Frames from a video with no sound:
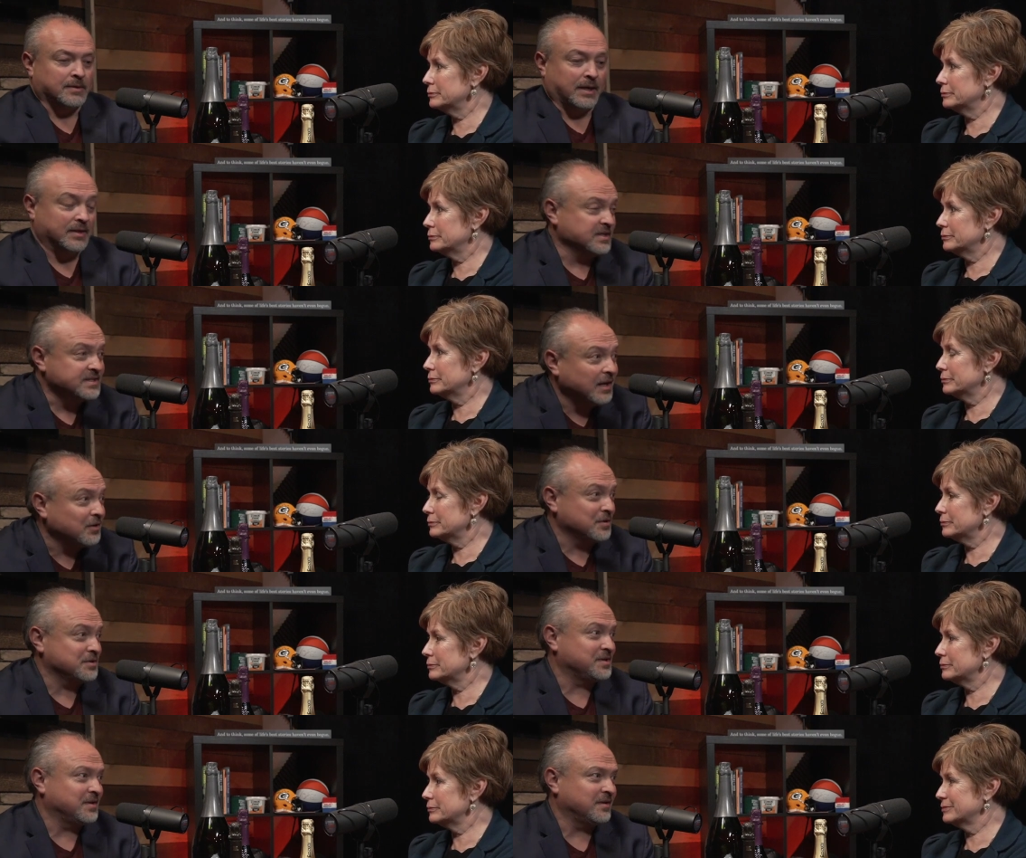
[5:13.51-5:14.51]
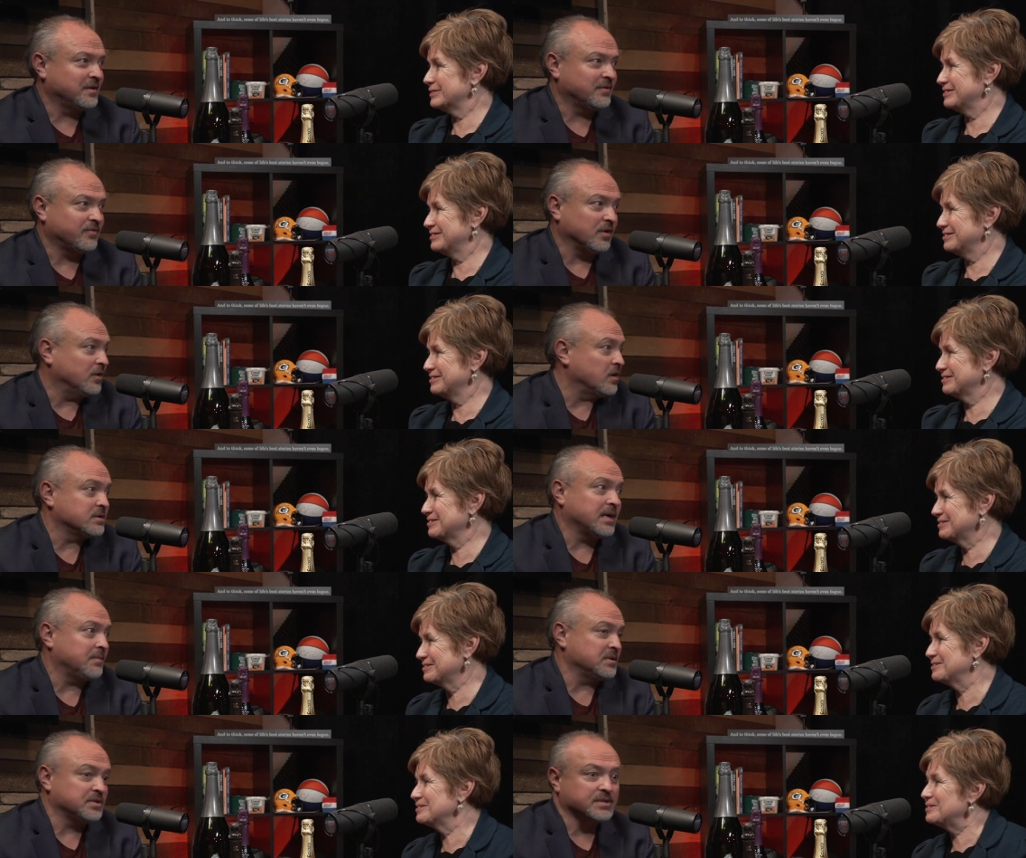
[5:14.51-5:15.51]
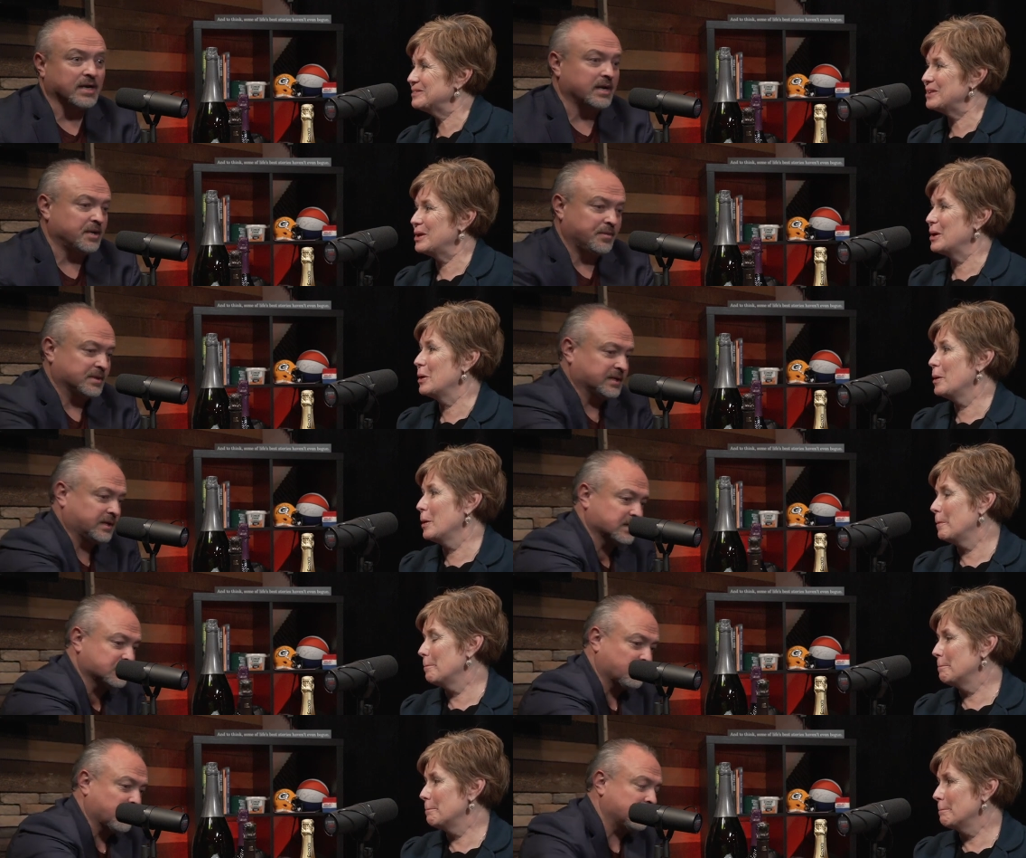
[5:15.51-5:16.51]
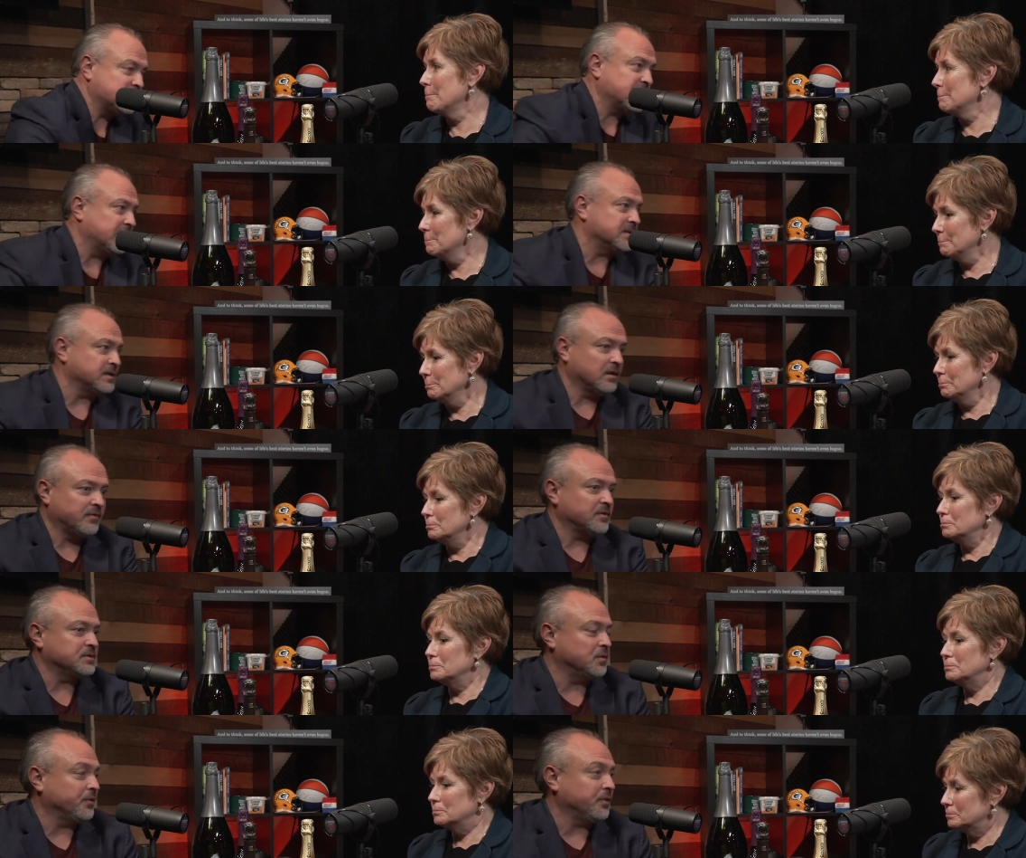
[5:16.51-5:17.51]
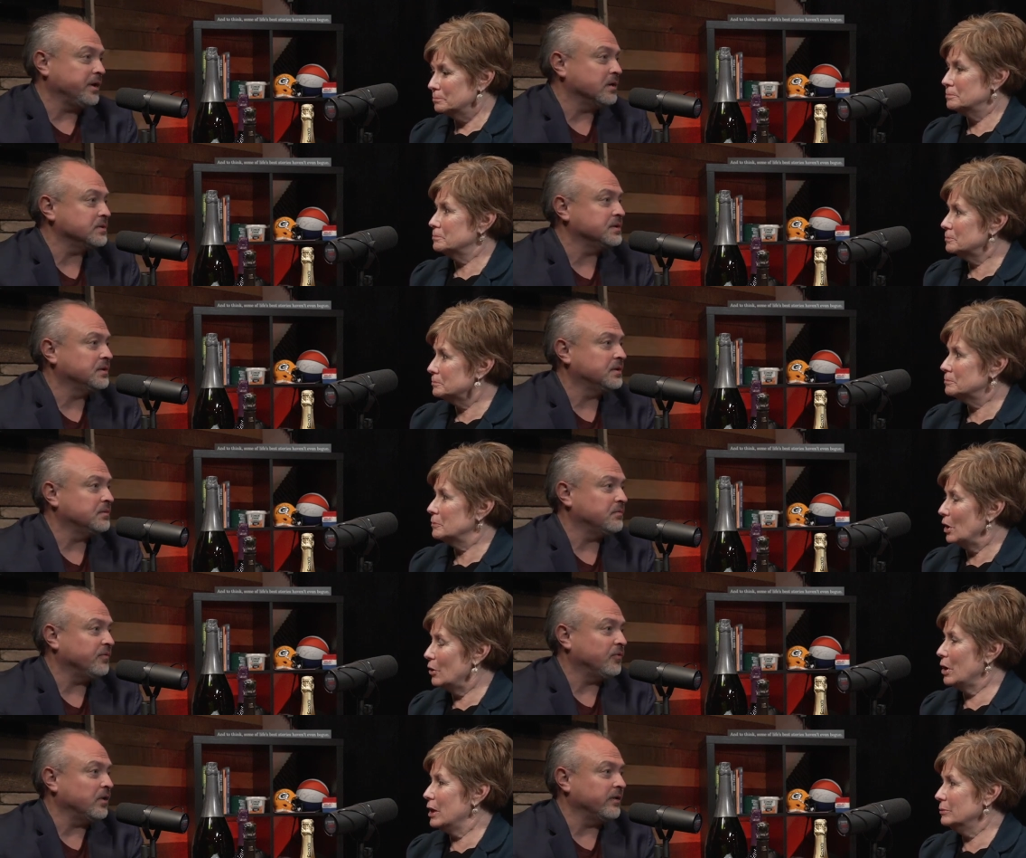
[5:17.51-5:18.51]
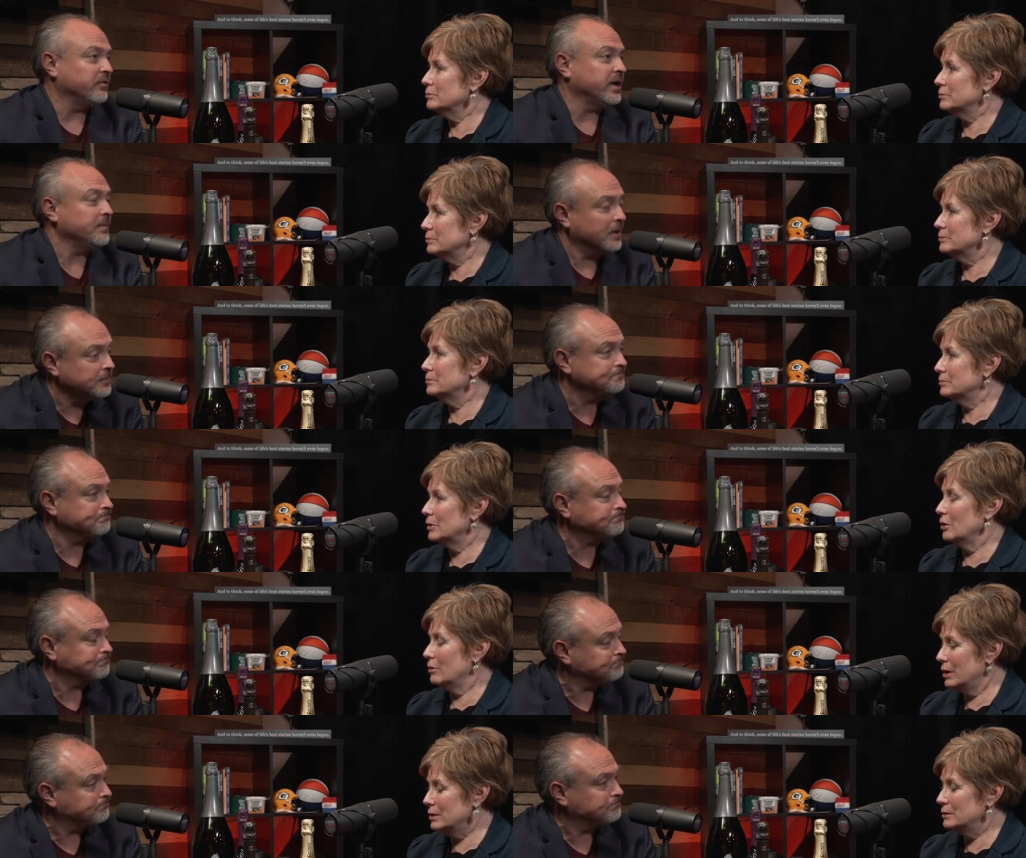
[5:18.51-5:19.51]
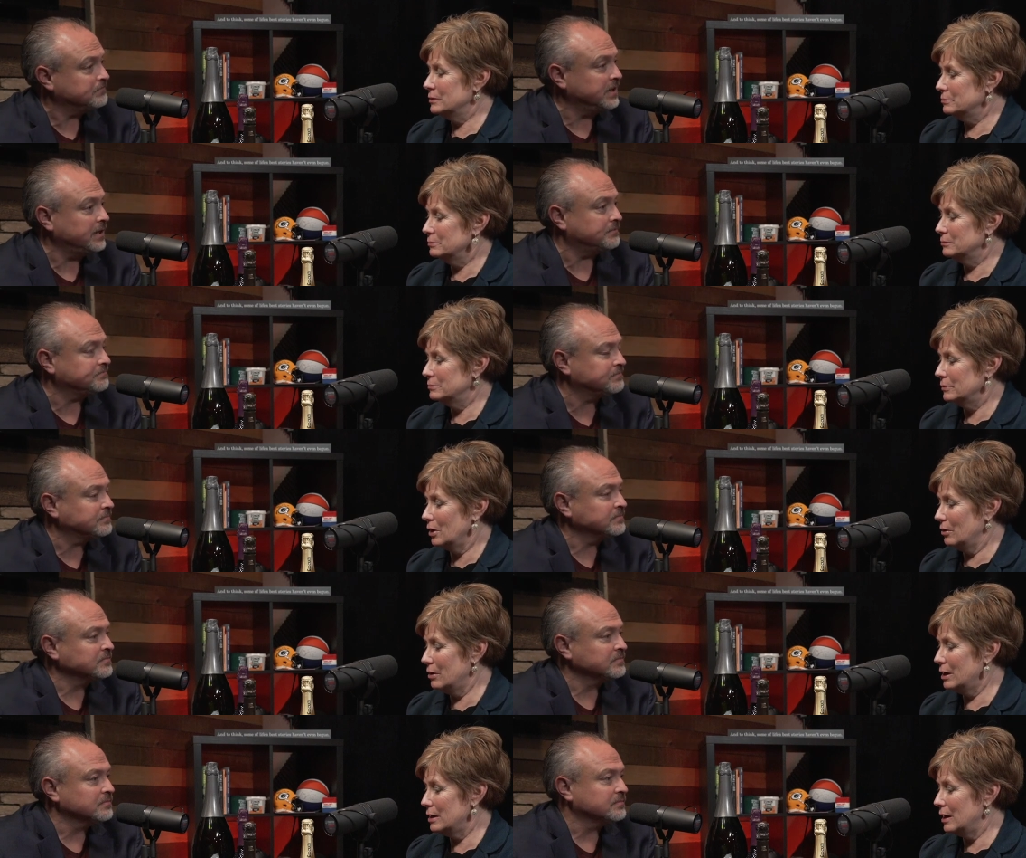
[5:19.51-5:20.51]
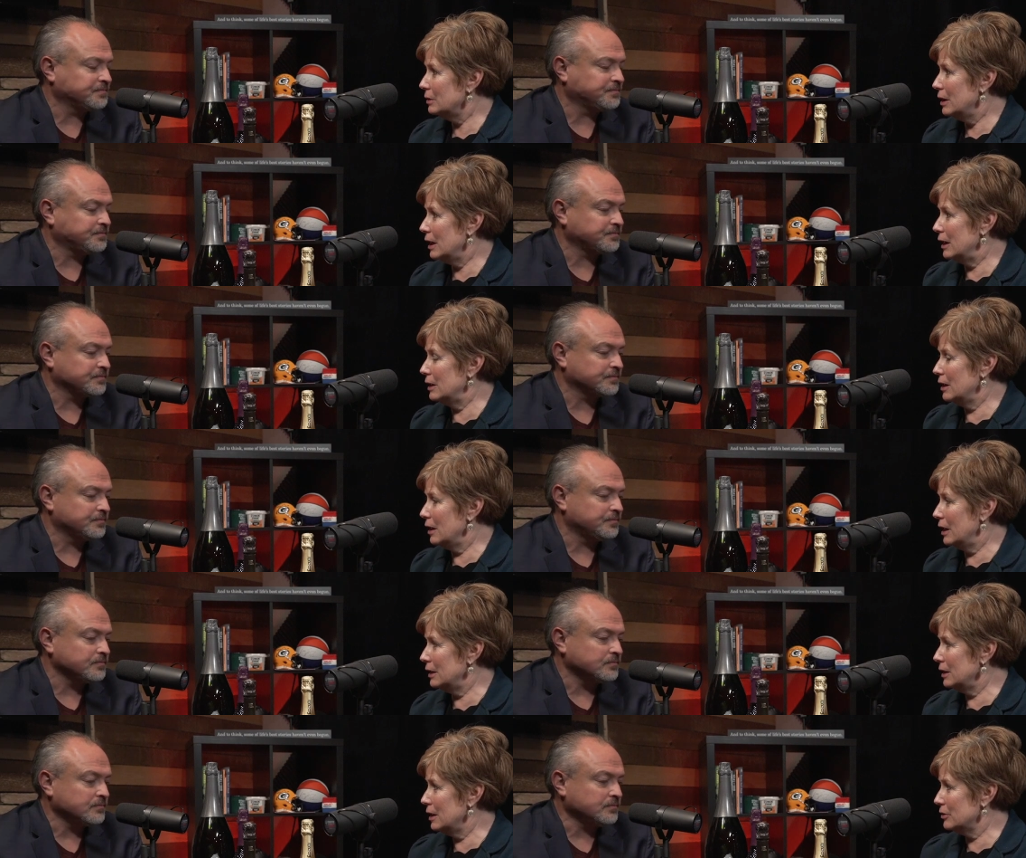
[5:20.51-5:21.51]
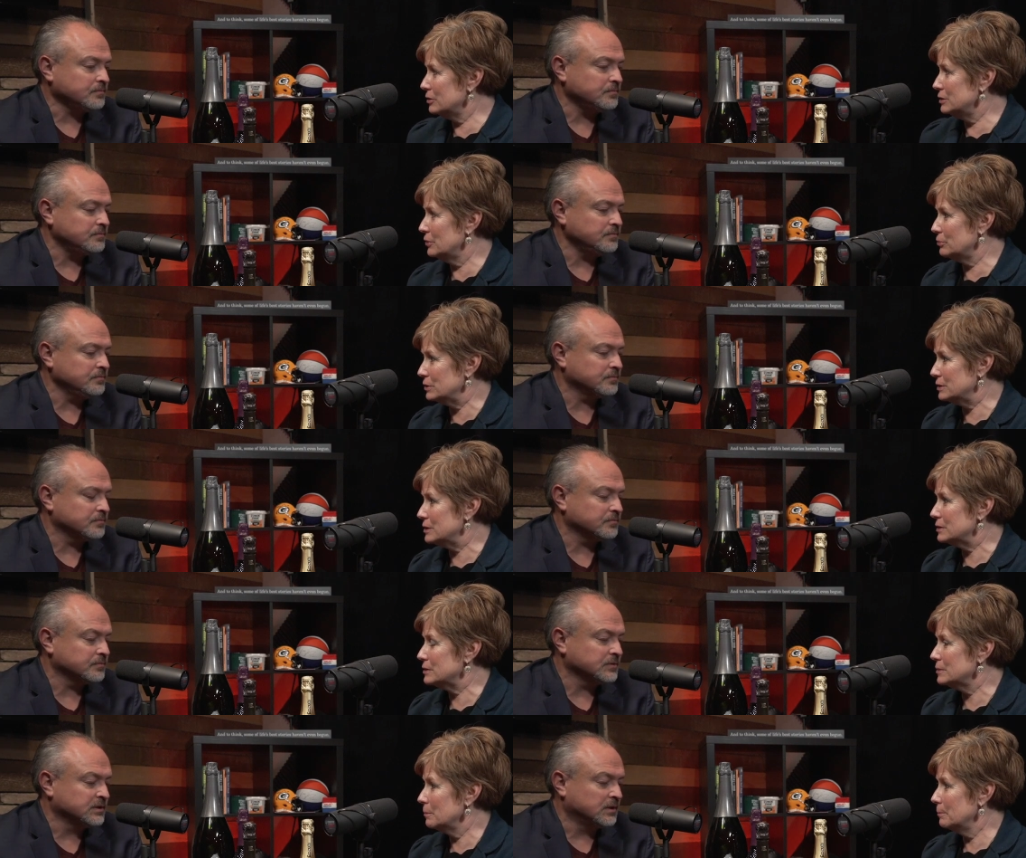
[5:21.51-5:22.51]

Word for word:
Speaker 1: in the cellars for a long time. It just kind of depends. Like this one probably sat in the cellar for two or three years. Okay. Never came out.
Speaker 2: All right. Yeah. All right. Any any other differences?